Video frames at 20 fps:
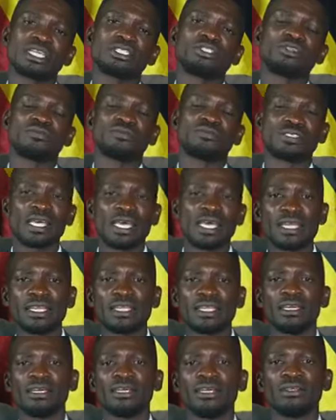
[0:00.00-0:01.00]
that you've
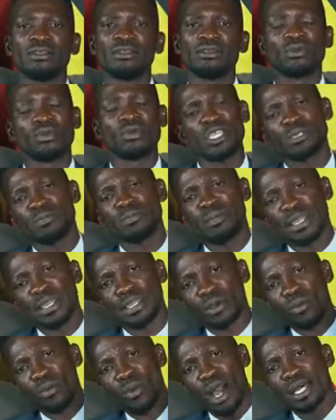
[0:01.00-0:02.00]
said, to respect
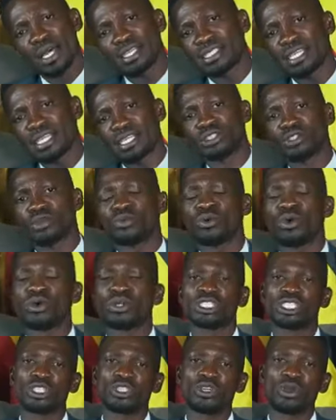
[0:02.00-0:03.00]
the words that you
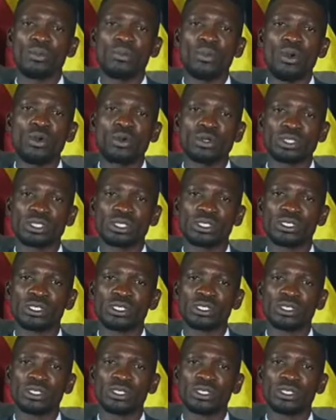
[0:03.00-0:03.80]
wrote in your books,